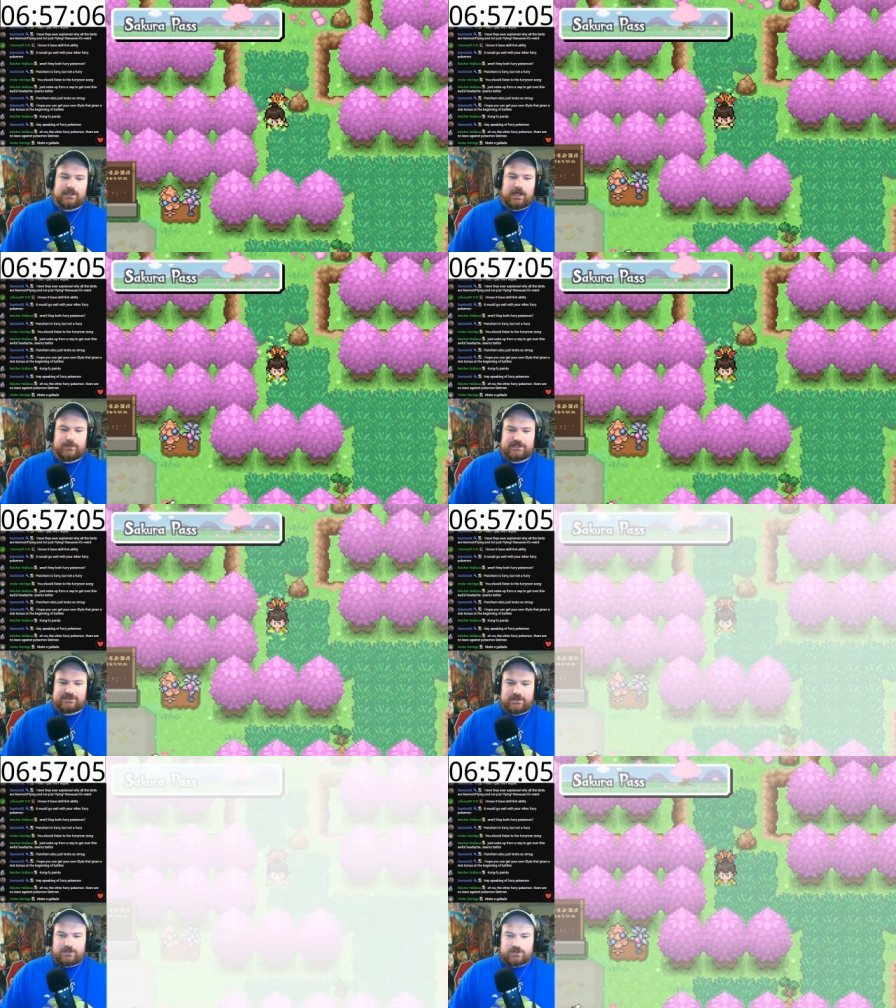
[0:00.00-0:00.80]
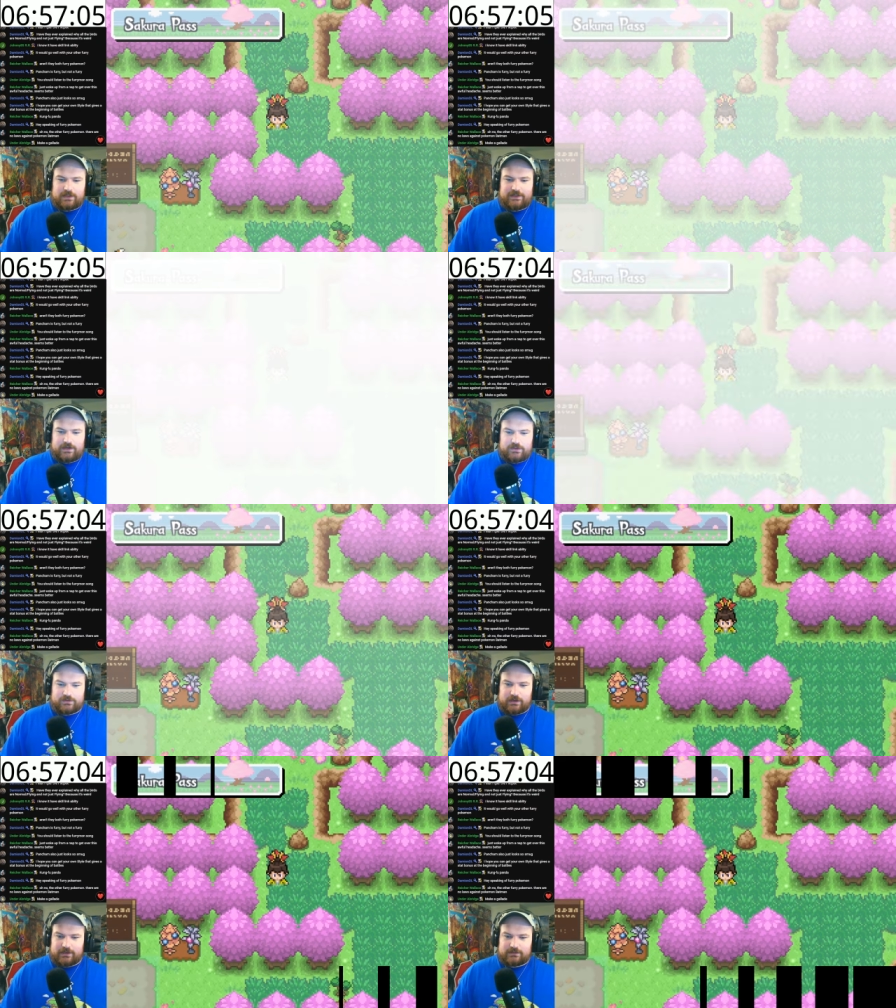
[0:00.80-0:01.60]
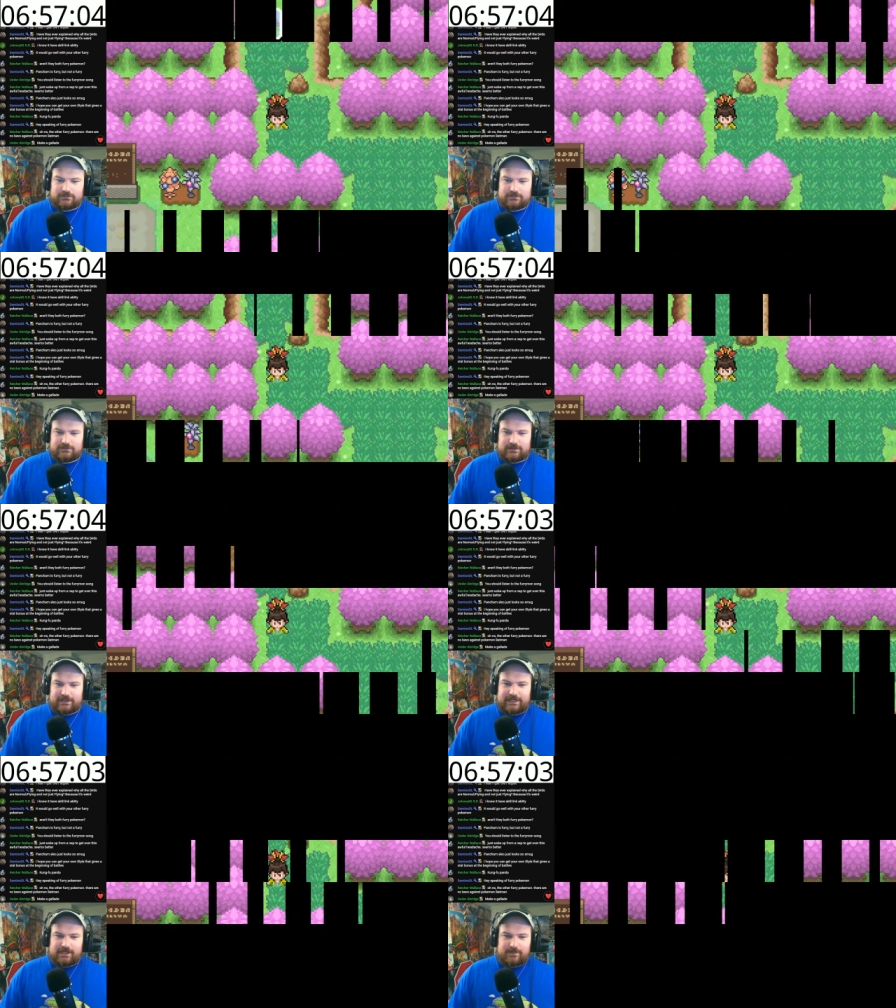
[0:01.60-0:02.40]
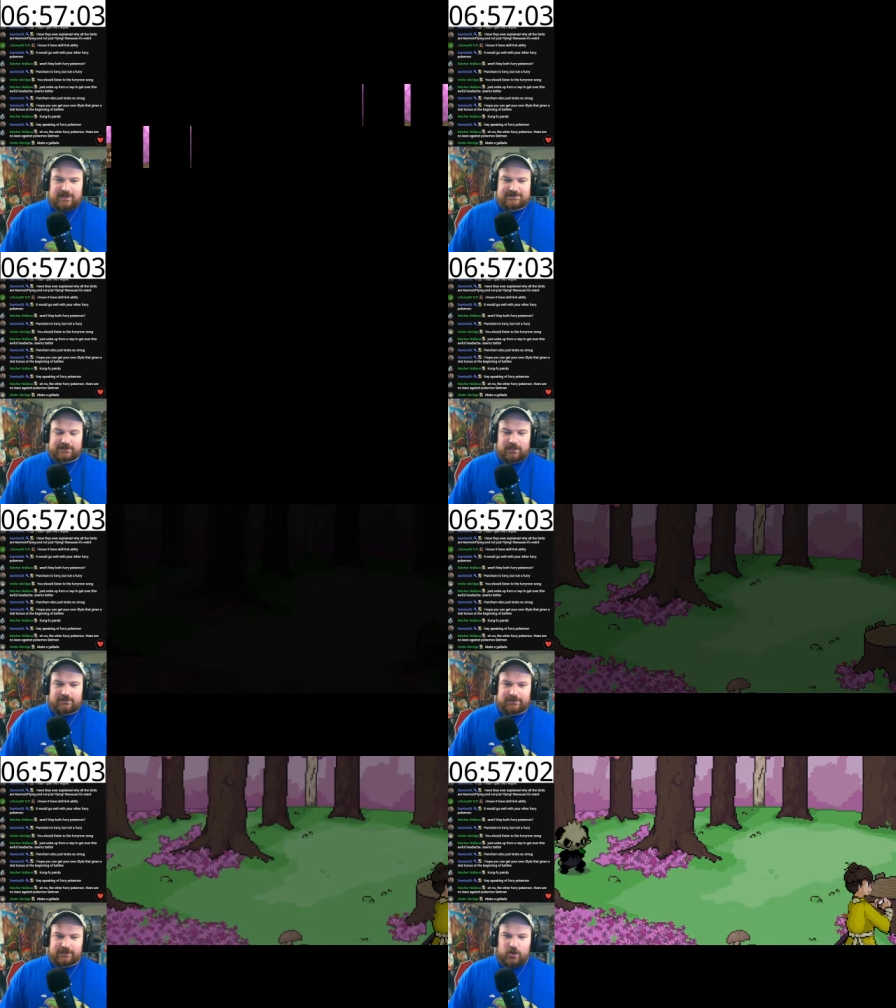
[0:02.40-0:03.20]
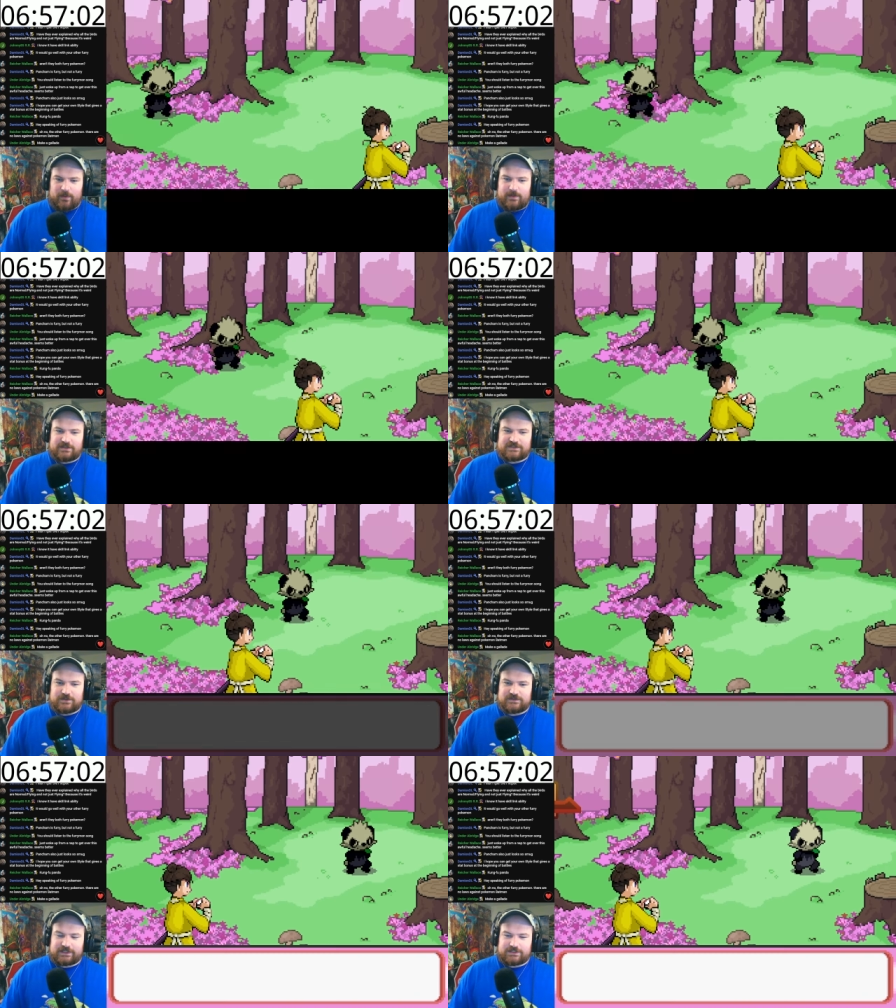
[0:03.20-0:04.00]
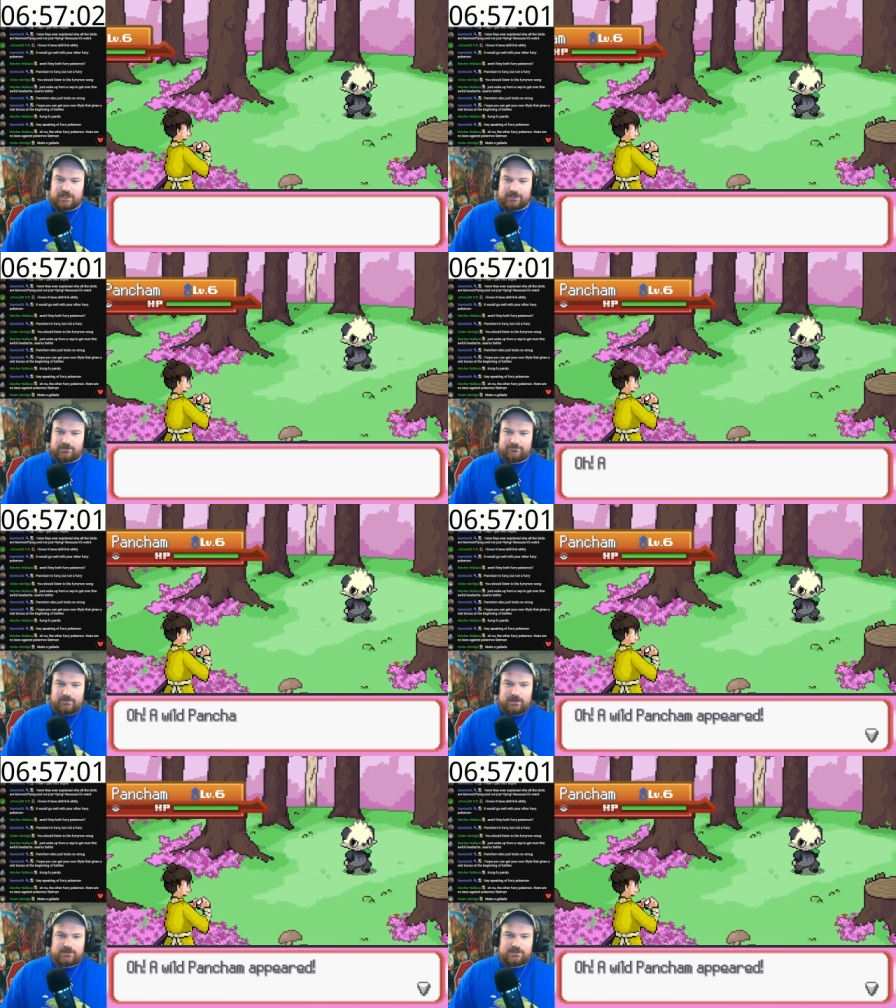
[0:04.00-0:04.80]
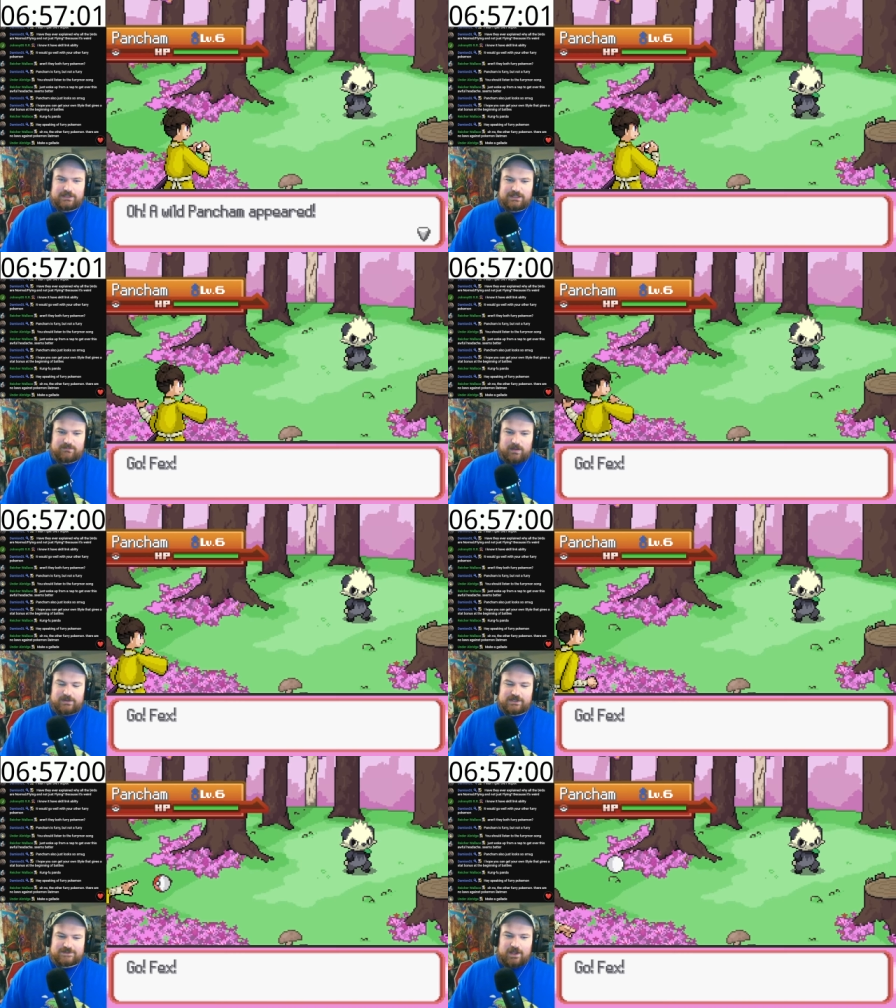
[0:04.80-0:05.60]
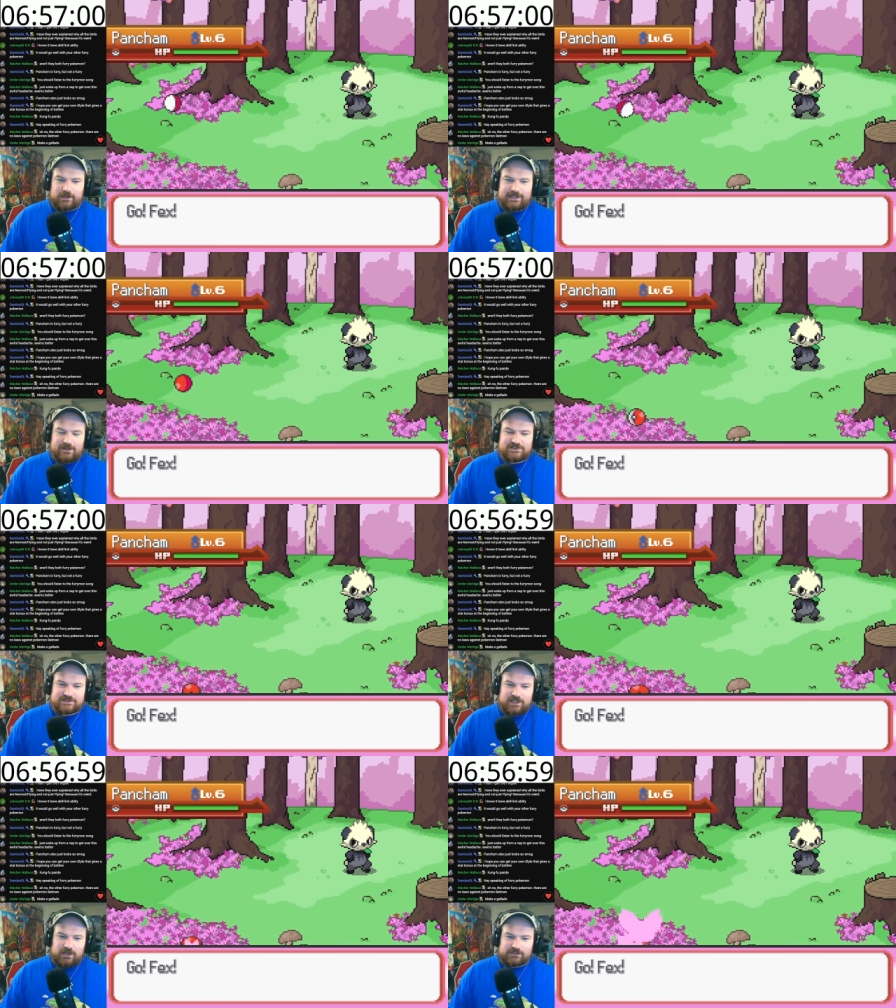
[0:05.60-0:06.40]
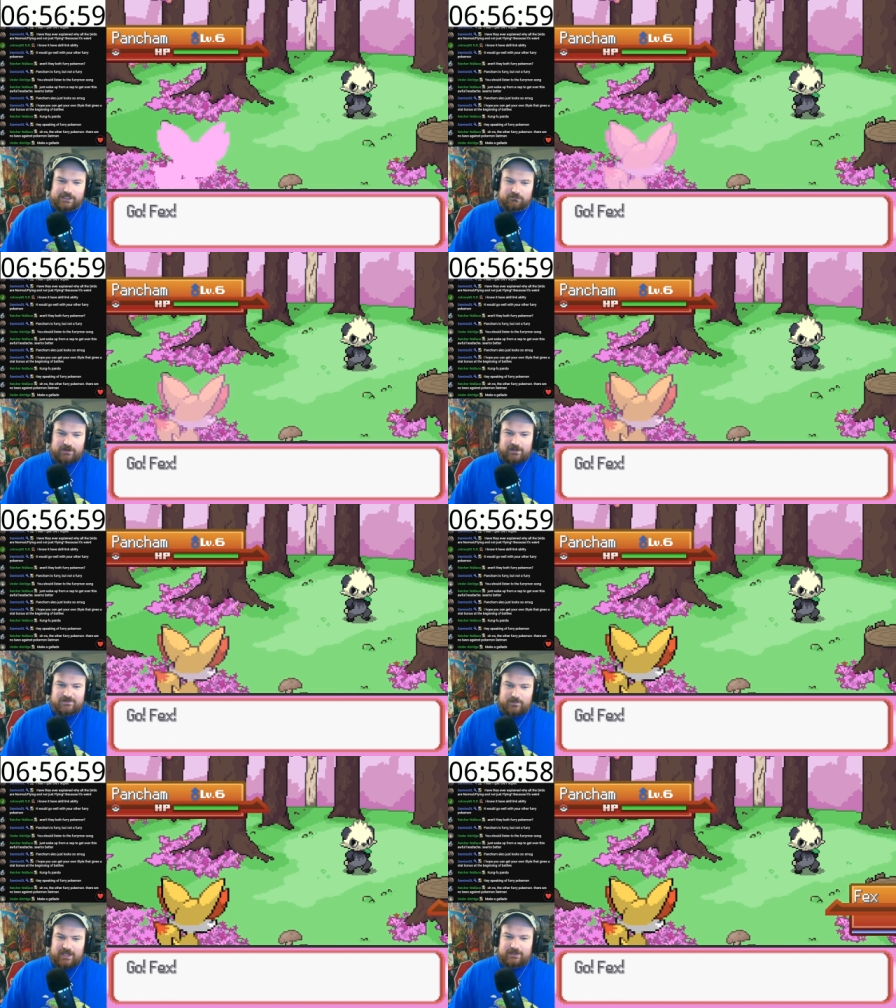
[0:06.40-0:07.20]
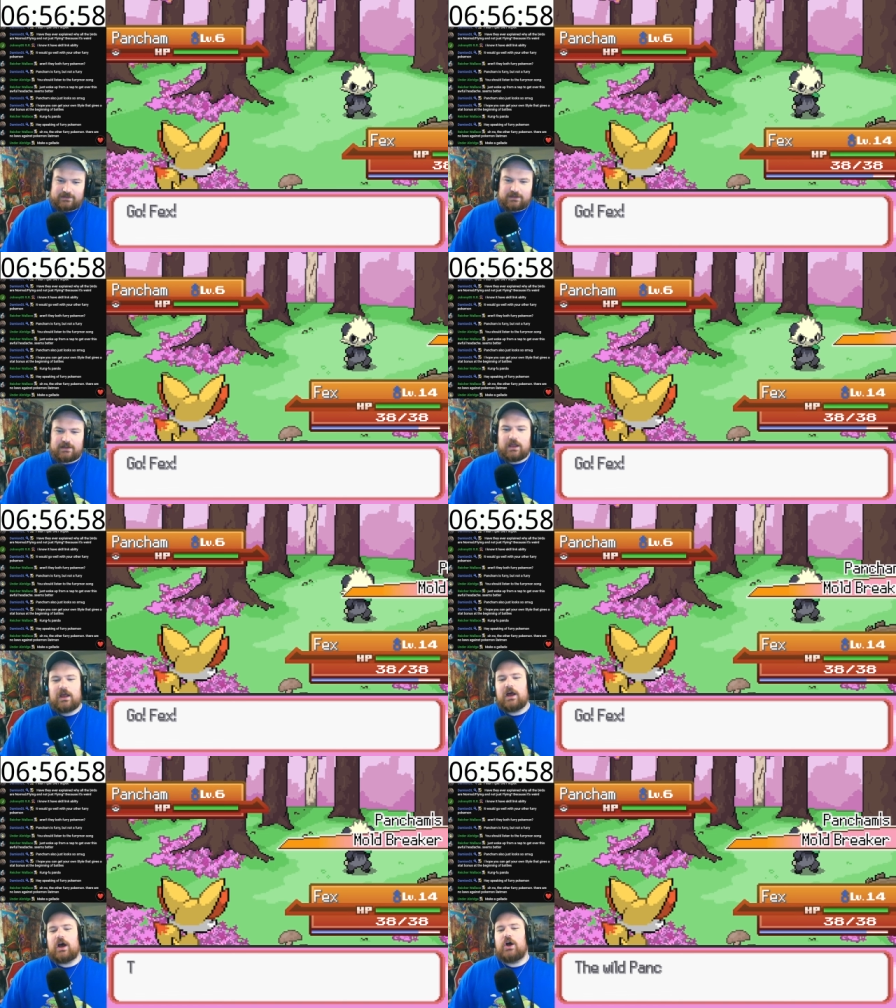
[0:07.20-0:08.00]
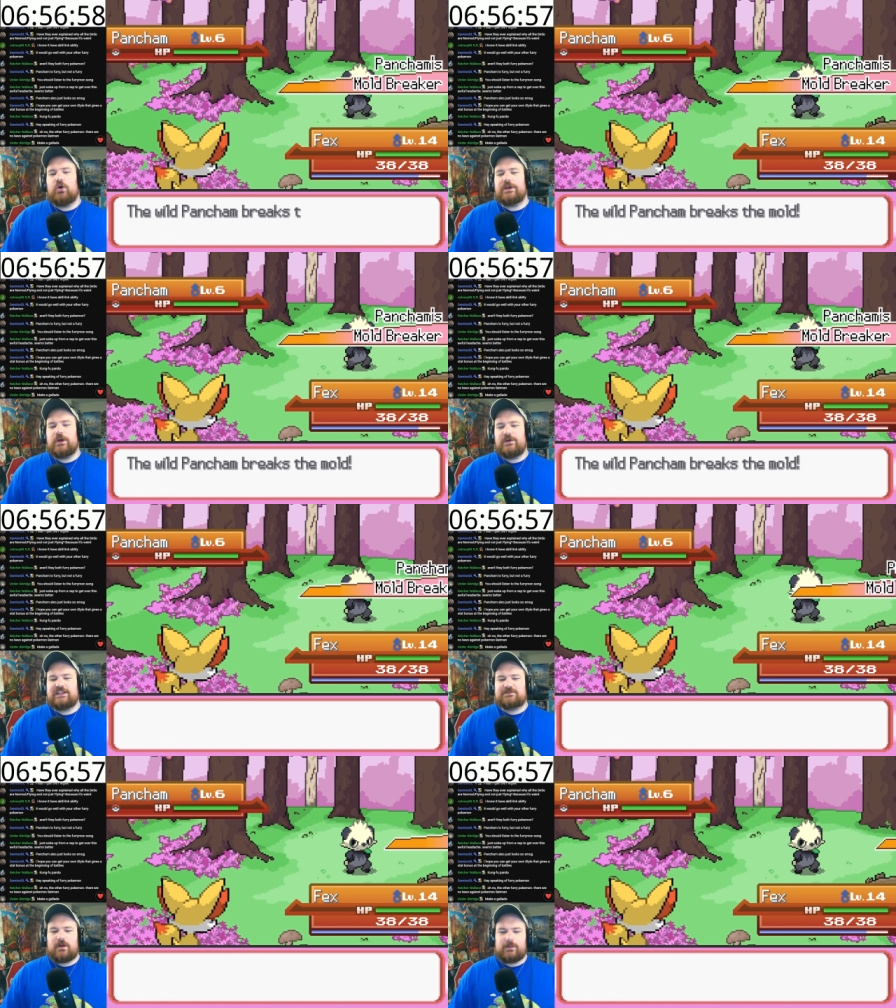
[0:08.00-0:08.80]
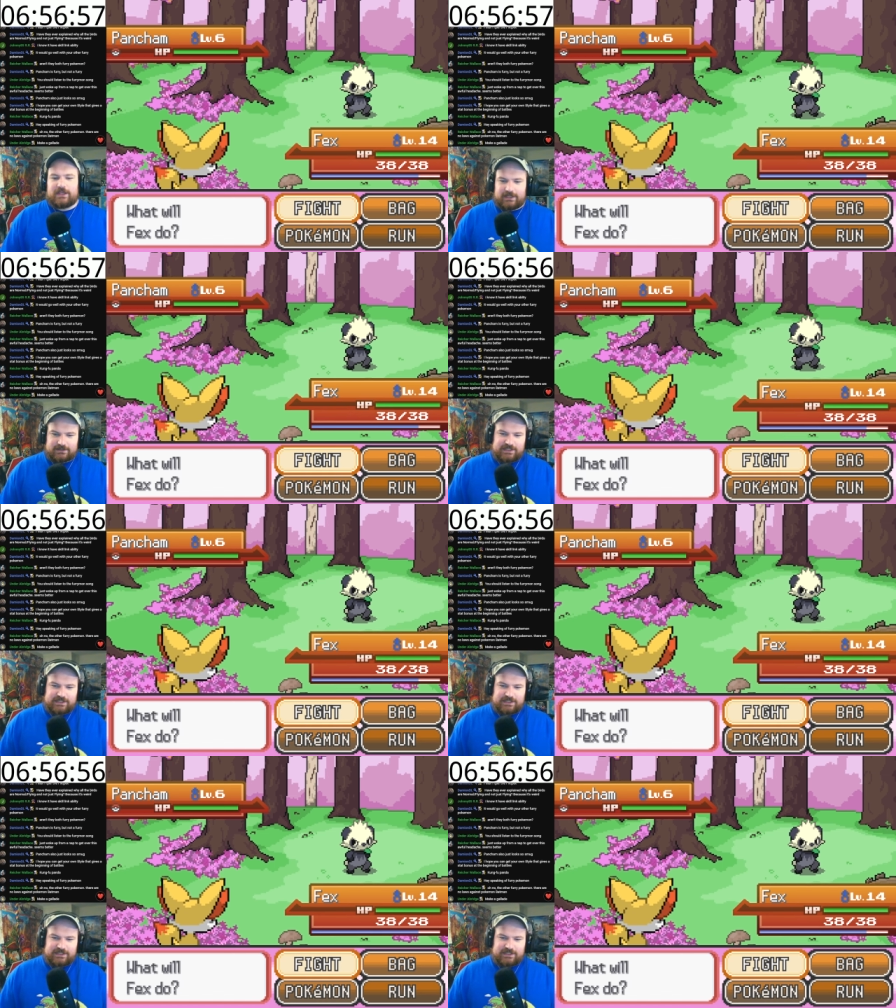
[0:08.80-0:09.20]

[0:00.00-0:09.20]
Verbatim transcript: How do I get to that other area? I can't get past the cut thing. Oh, maybe I just use the katana. Maybe the katana counts as cut, like, right off the bat. Oh, you know what? That's probably it.